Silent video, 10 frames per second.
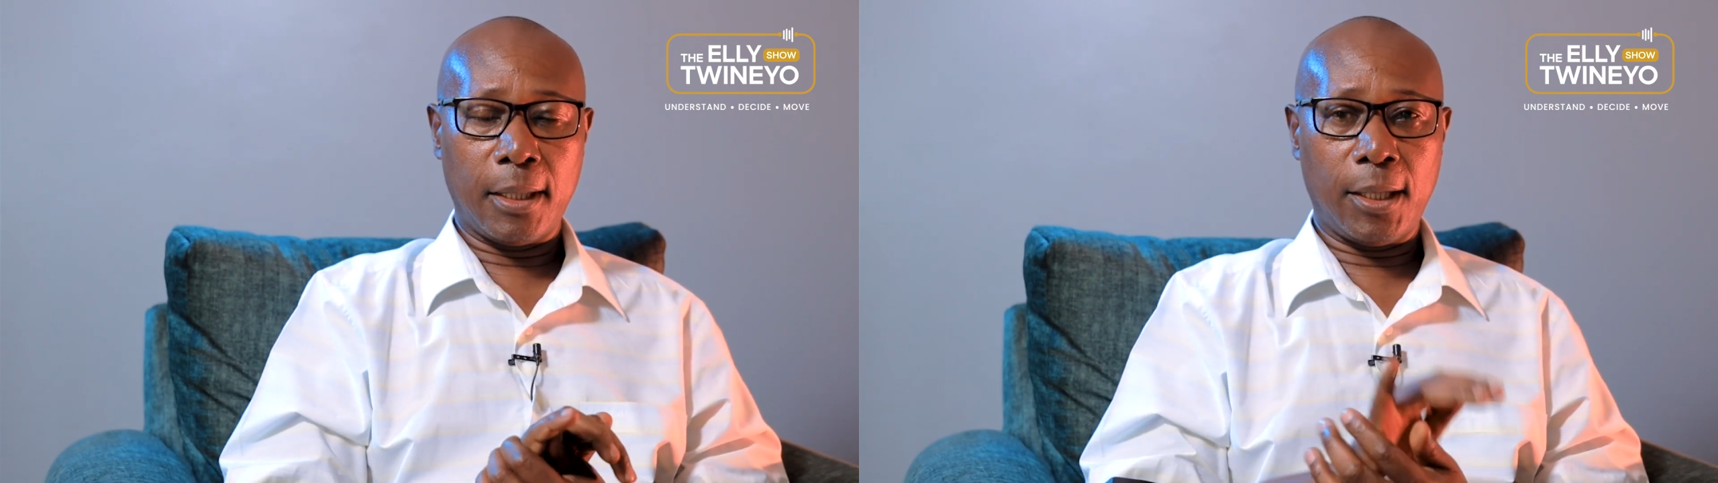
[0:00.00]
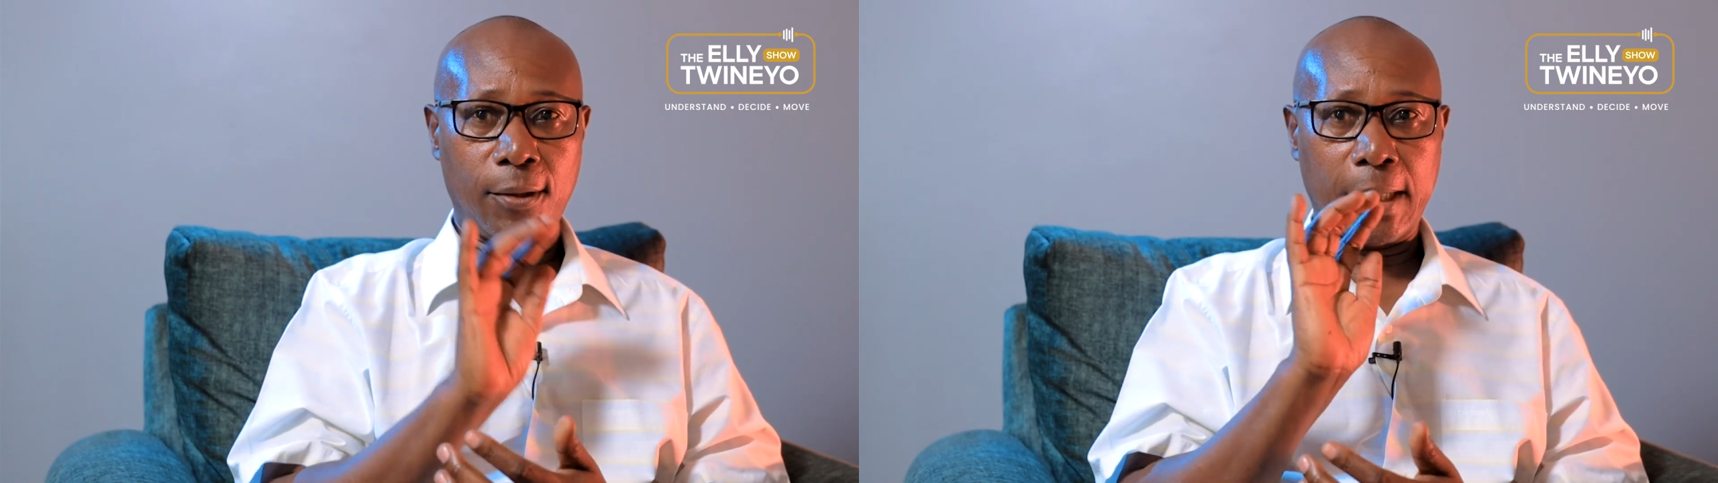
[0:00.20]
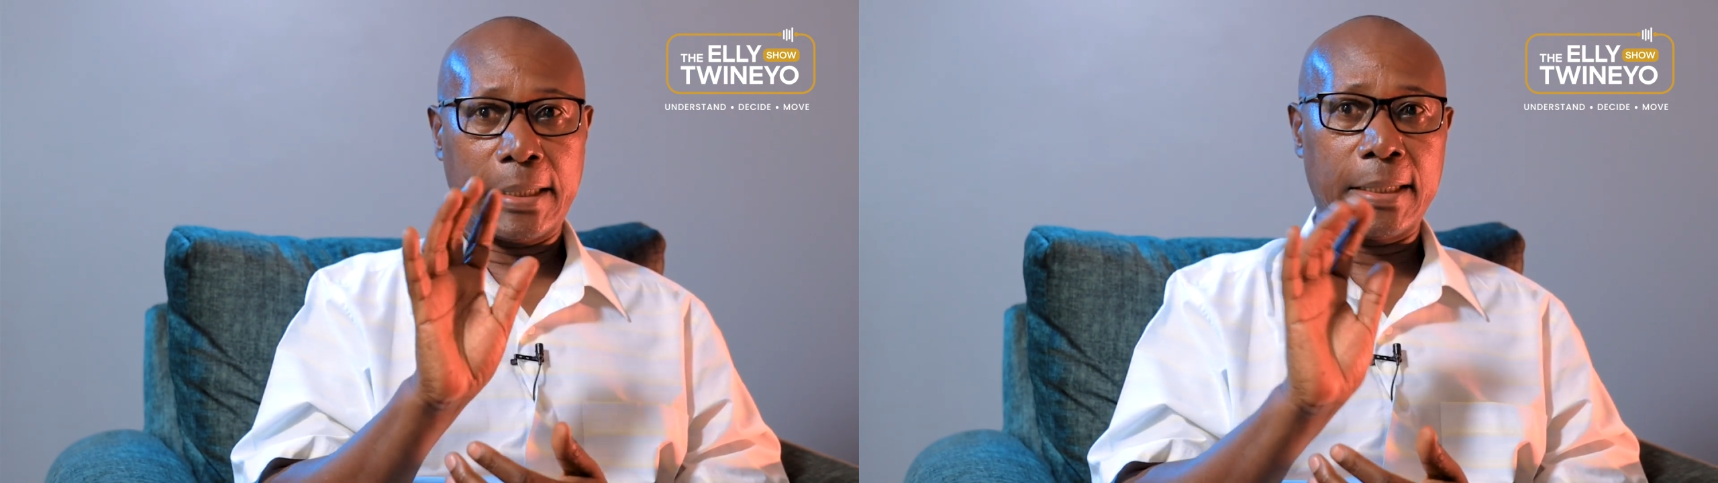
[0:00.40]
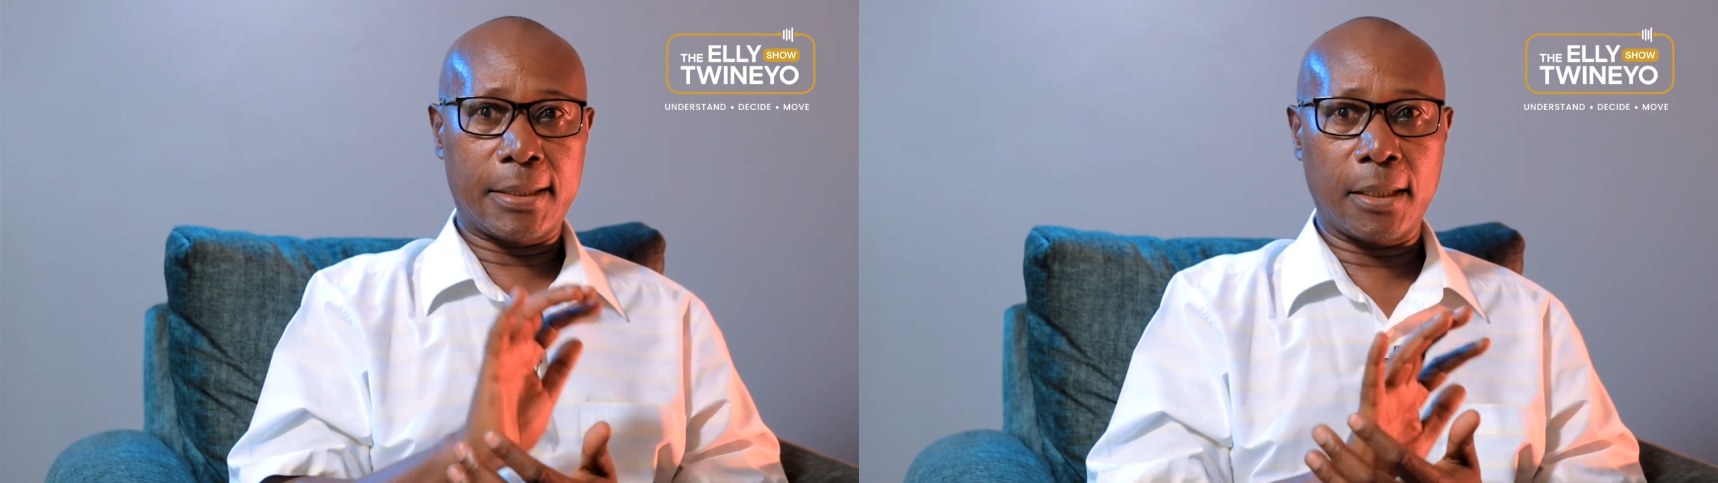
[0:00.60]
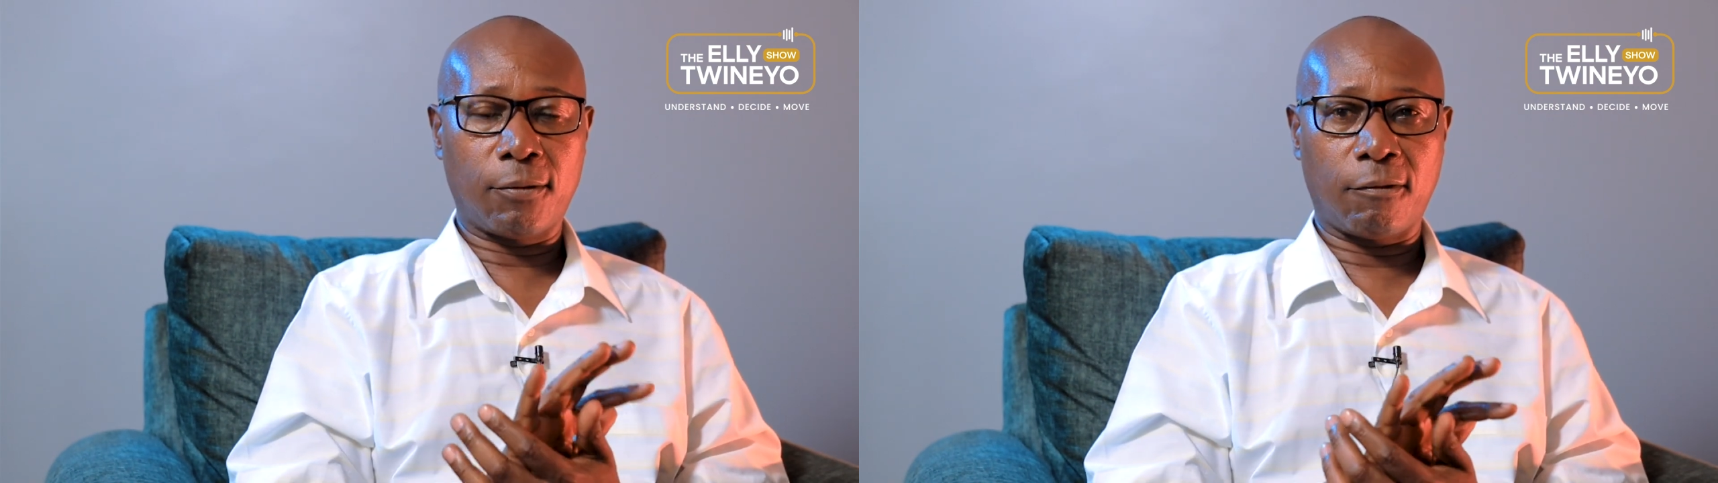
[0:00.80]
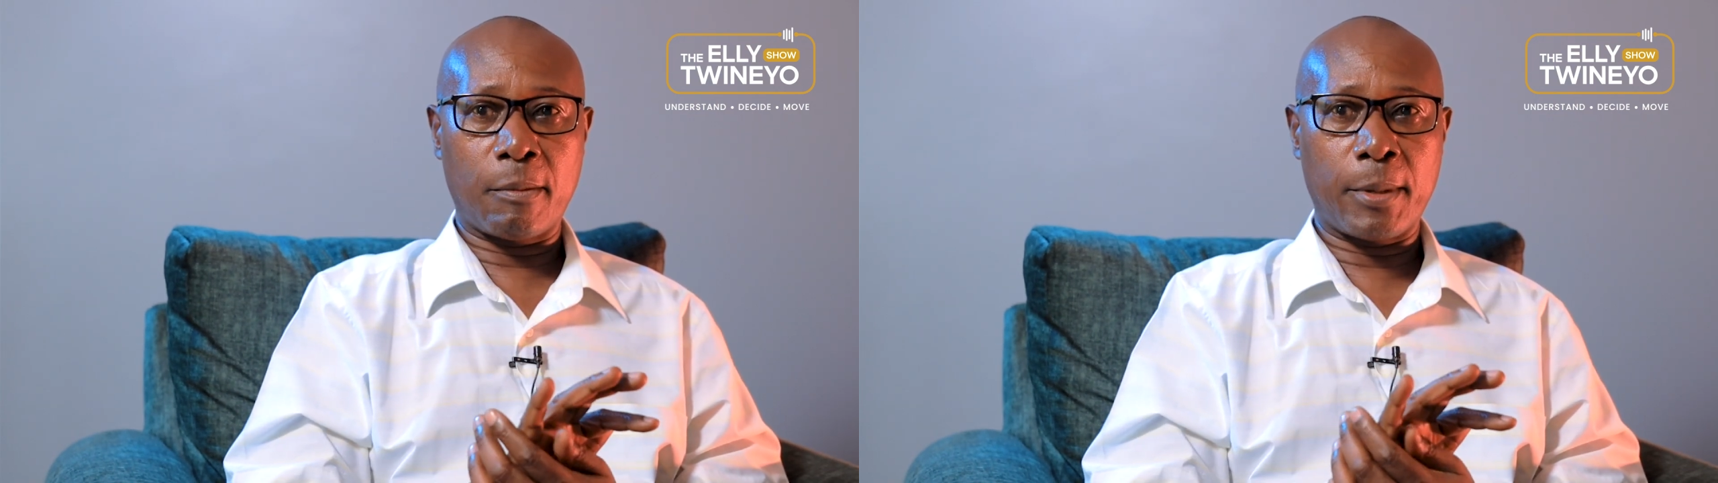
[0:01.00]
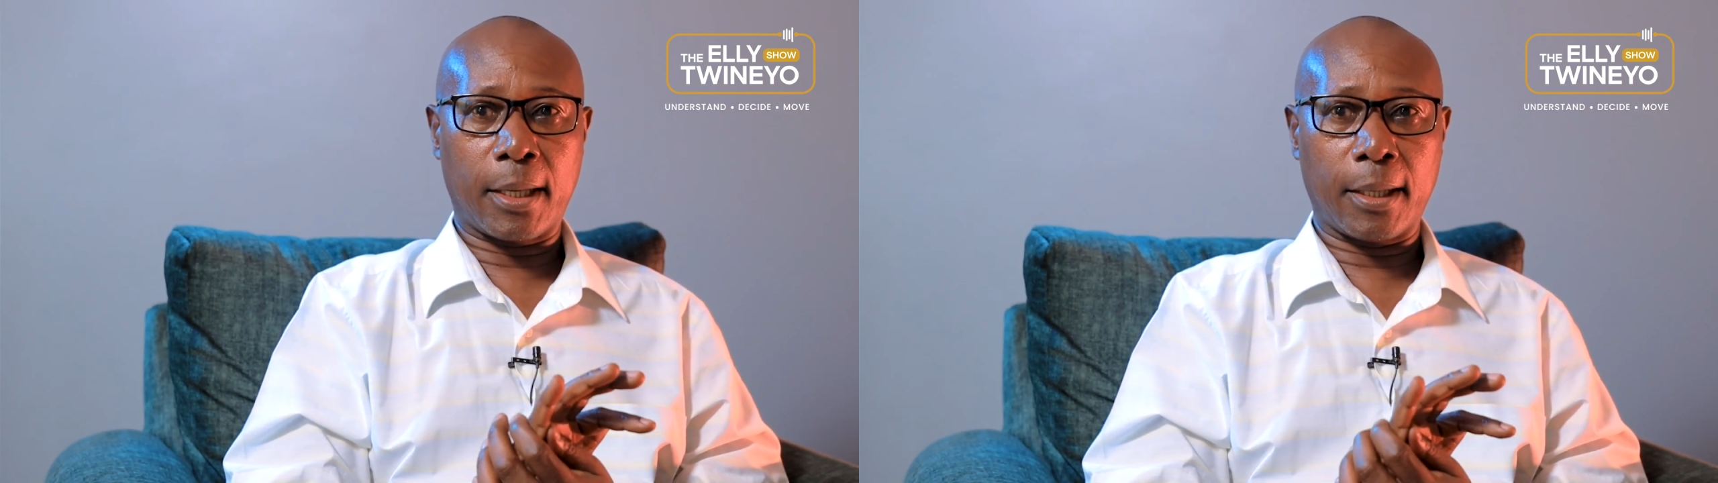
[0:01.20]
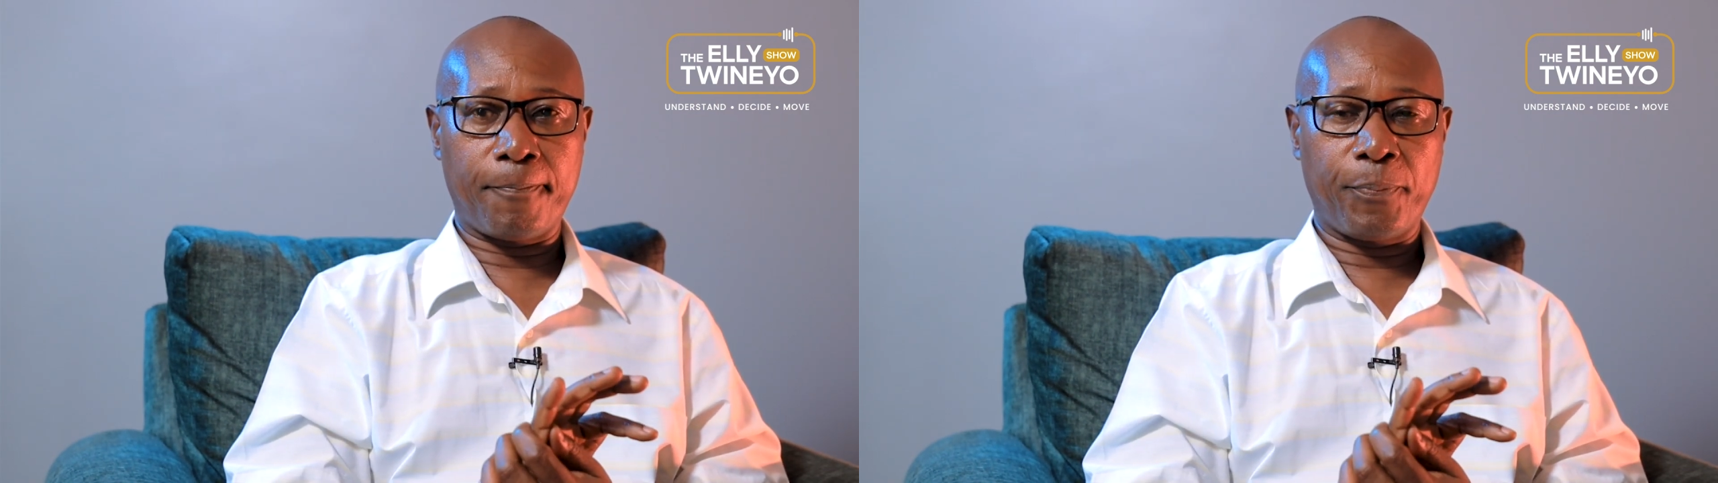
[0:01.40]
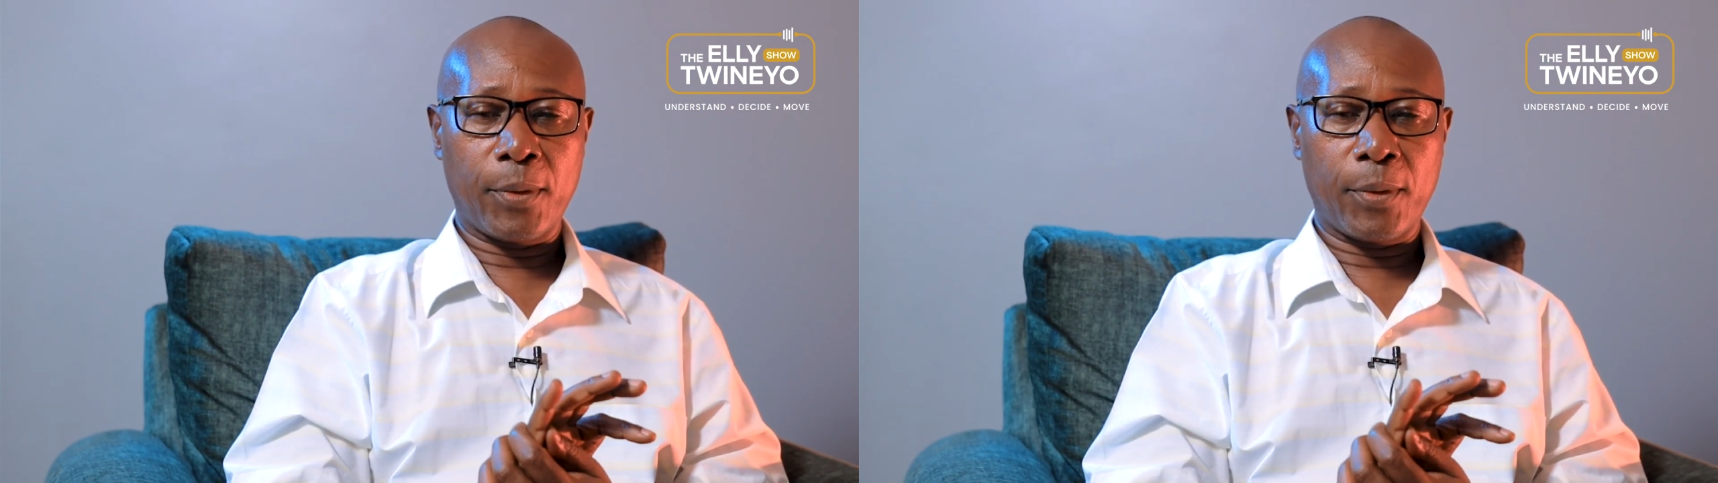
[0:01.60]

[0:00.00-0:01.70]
in the United States of America.